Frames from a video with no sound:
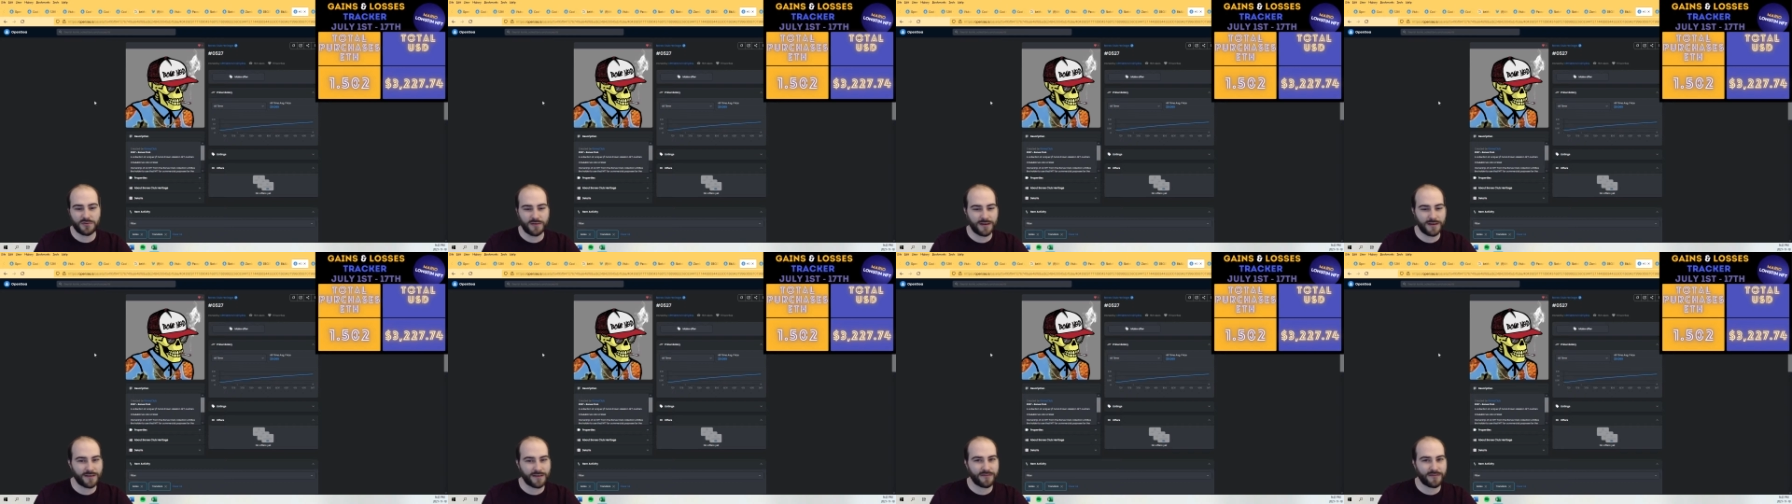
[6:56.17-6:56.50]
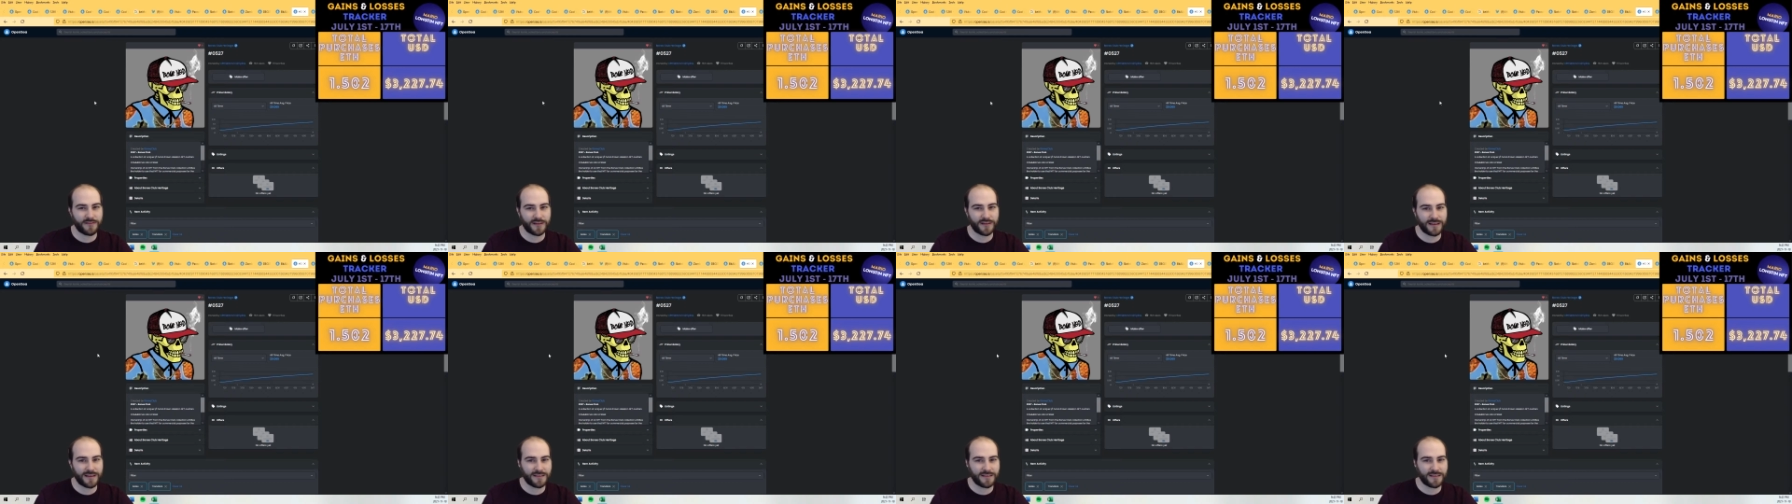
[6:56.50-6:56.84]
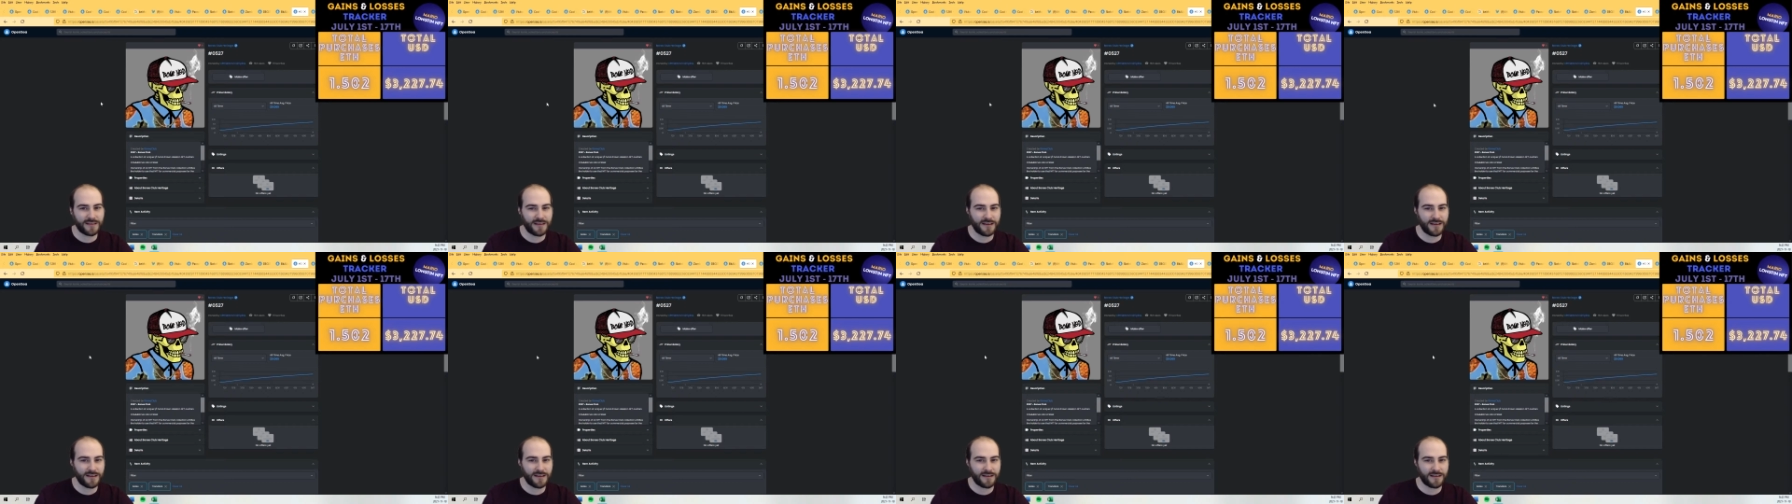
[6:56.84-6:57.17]
I forget
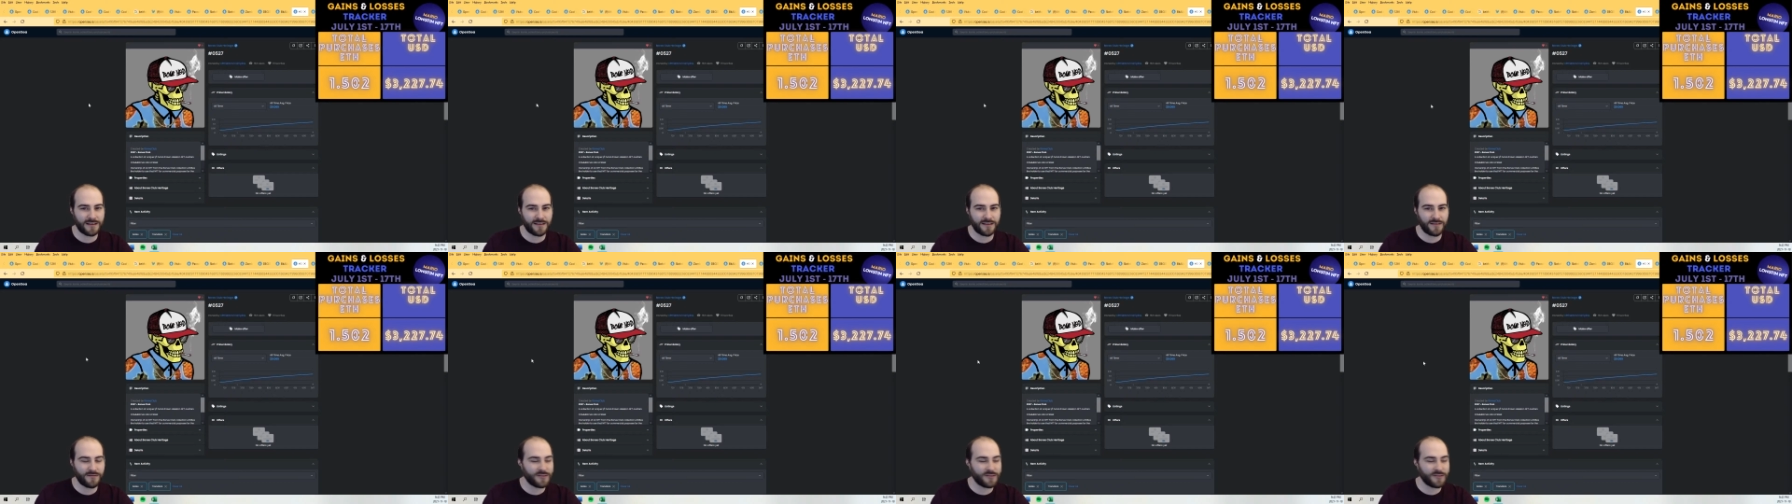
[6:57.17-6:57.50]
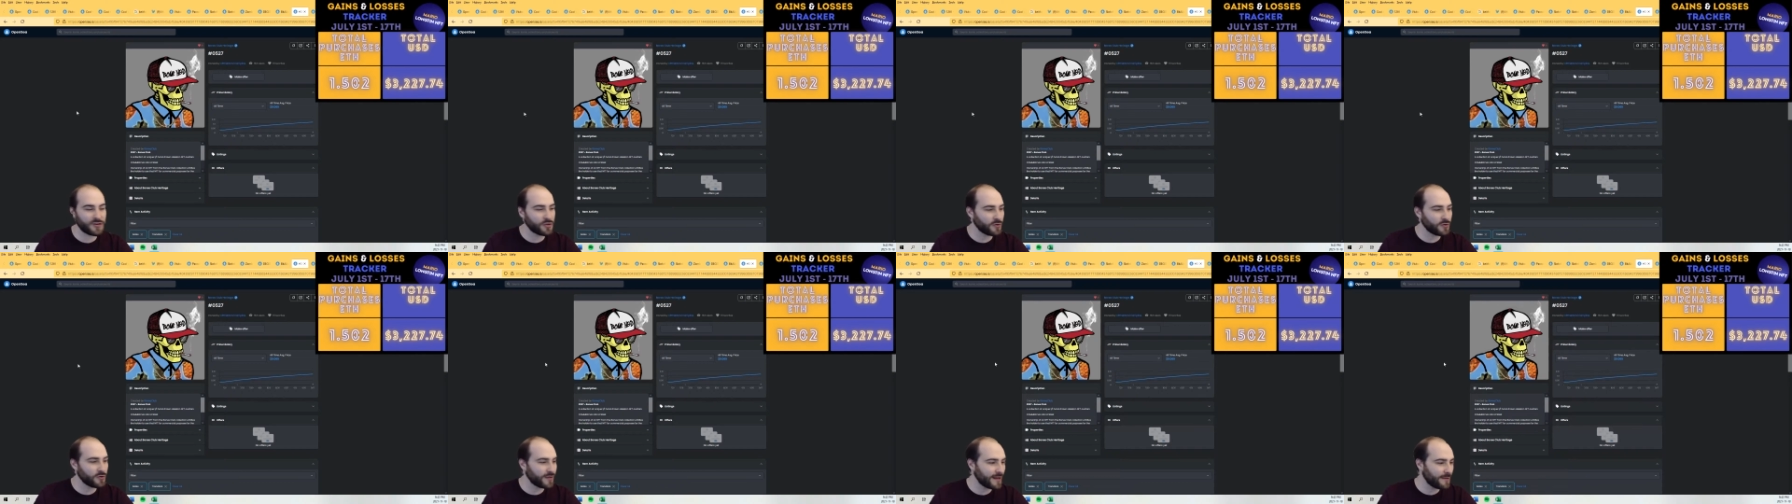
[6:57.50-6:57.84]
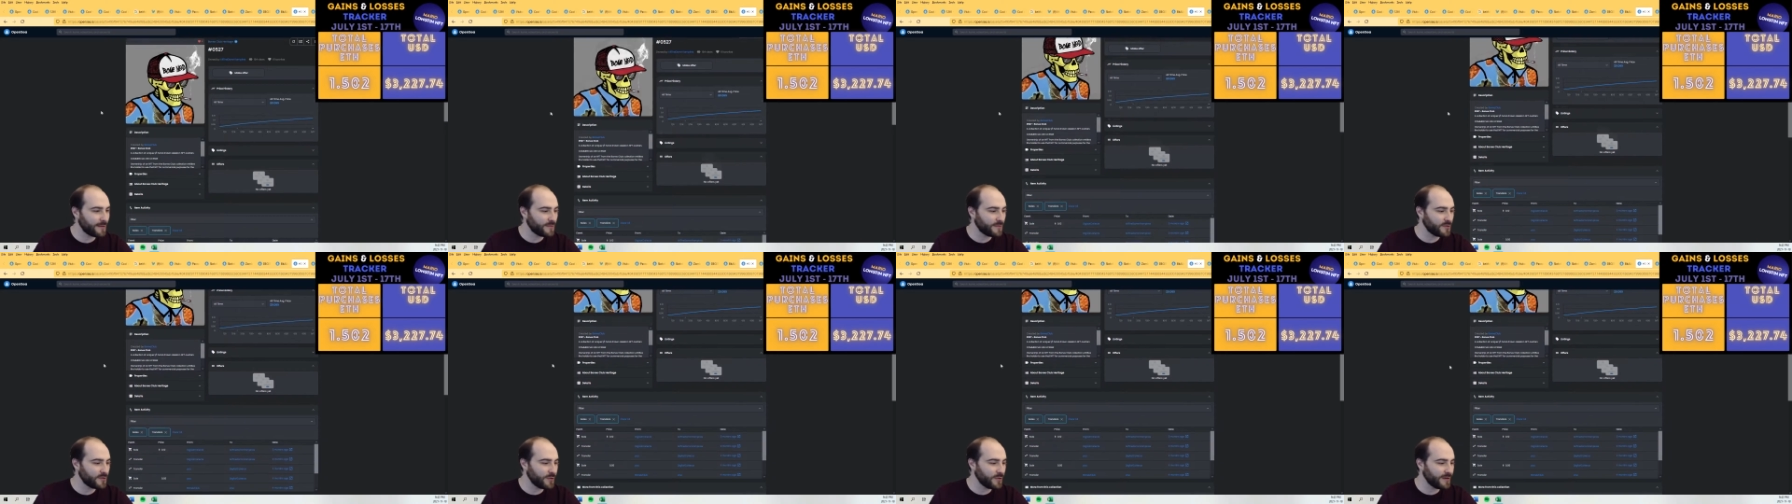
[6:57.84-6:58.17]
the official name
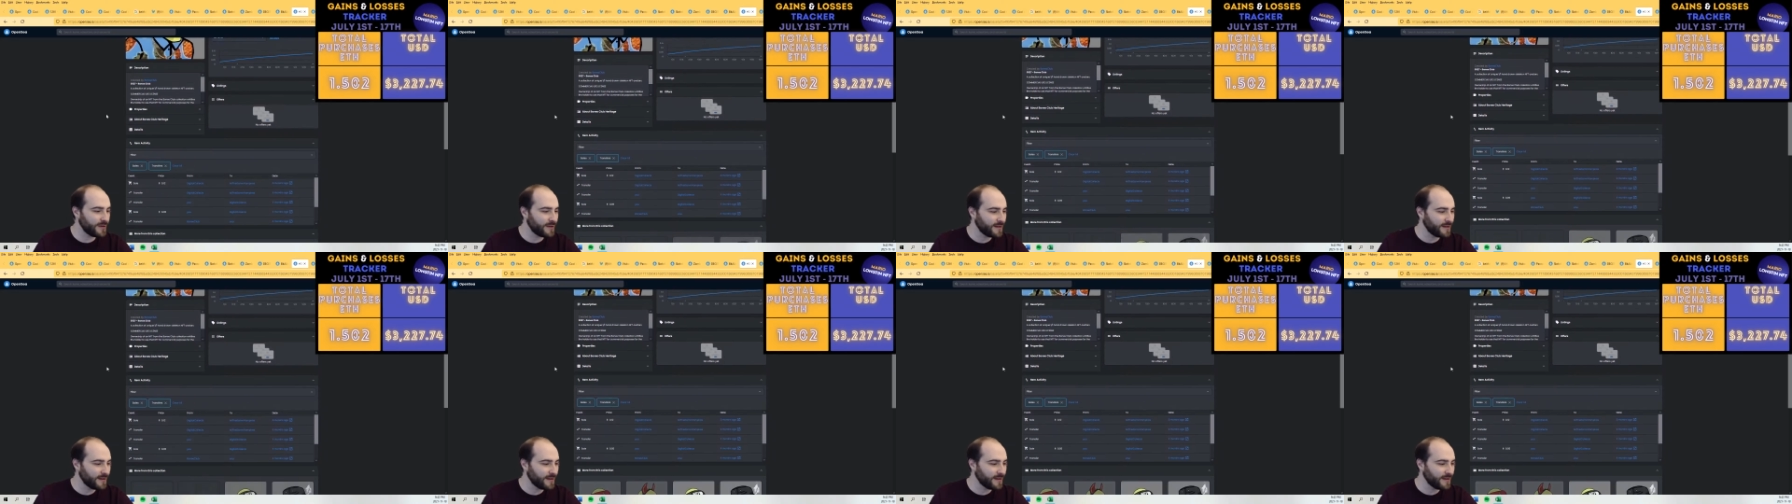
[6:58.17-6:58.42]
to it.